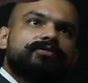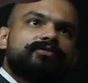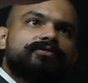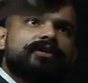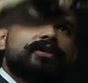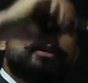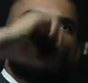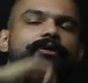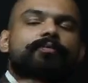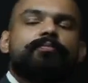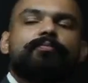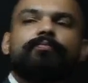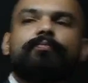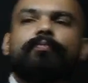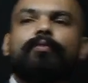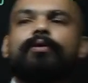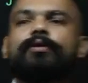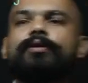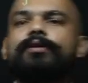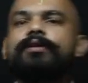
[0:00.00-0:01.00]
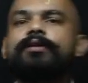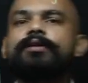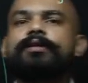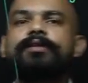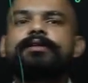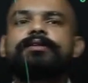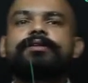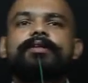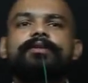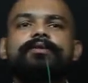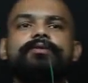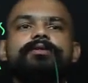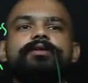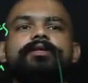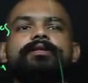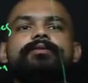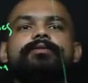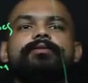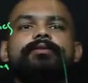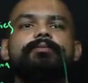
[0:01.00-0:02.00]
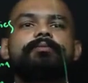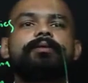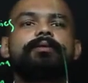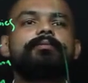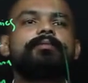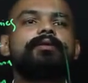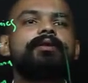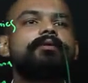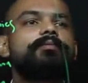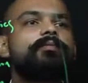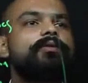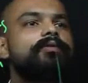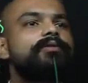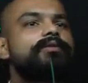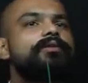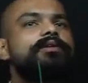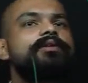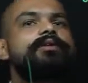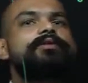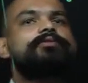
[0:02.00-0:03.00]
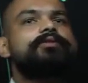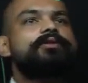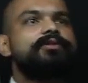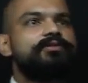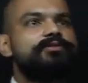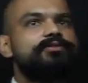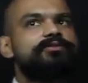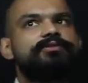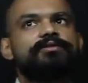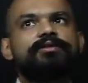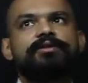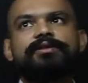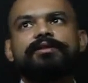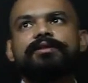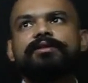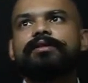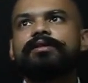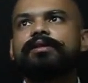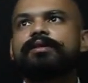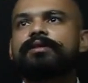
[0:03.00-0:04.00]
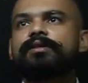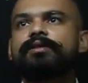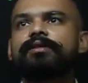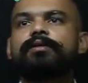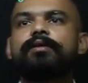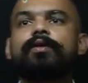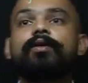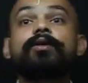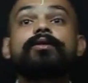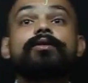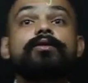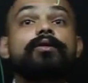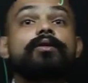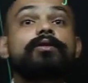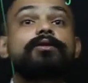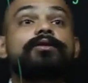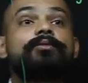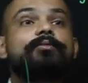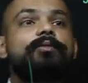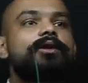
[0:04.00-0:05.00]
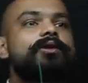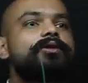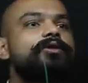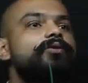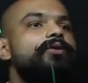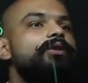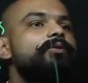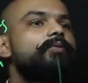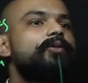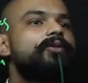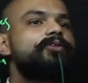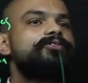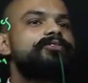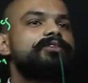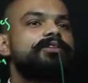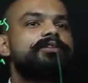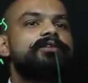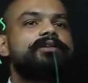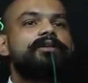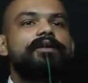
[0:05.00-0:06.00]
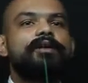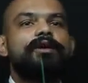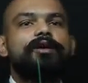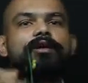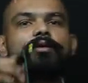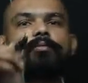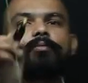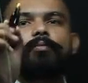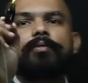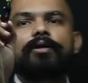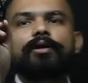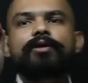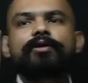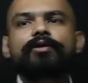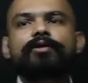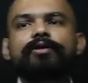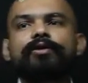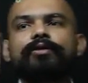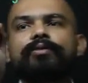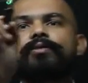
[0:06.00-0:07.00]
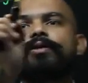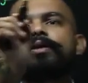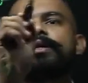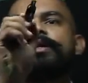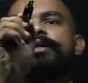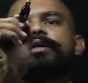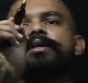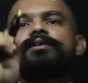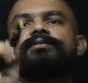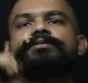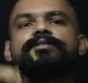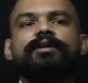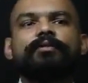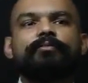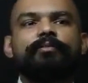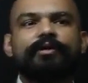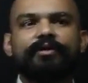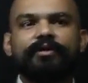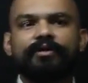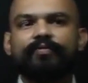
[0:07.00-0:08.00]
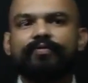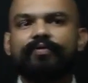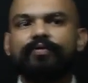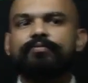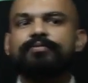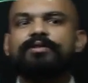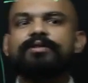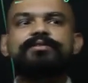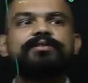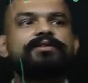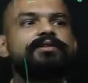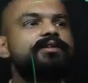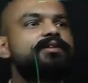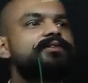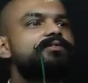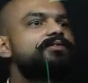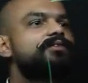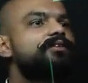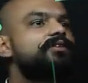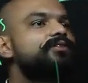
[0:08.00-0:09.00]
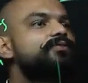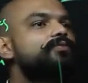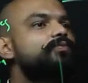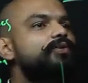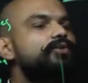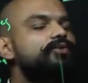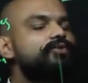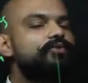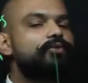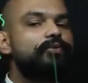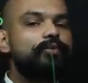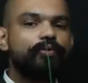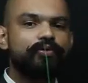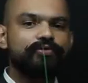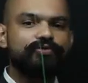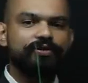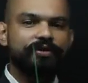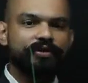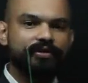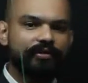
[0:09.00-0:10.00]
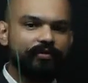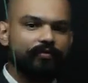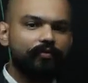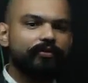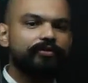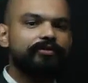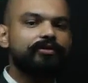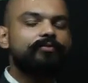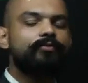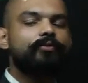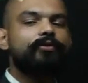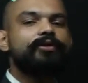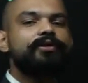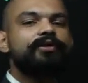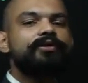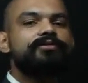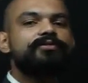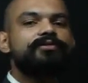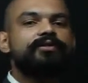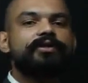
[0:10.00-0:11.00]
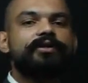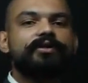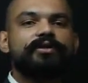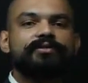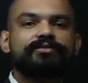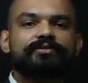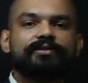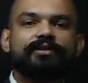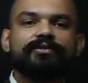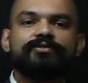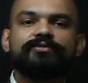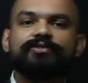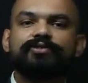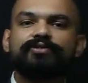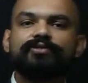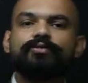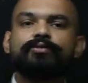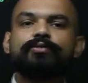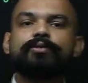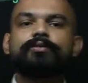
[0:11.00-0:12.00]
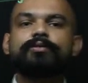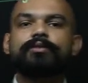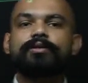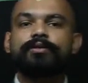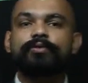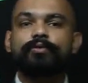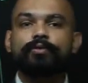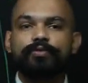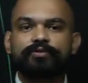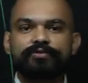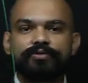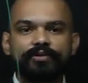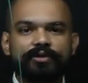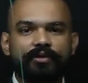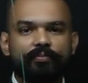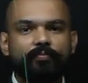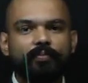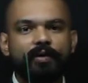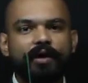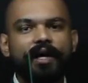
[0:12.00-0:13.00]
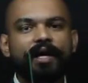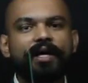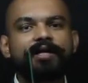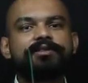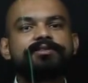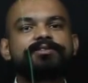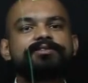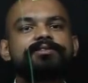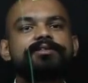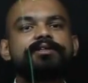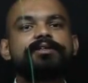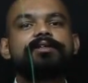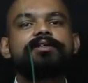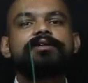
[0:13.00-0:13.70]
is the important thing that you need to remember about the rivers or the mercury poisoning? Mercury is emitted from these industries, which goes in the water bodies. It is consumed. It goes in the plants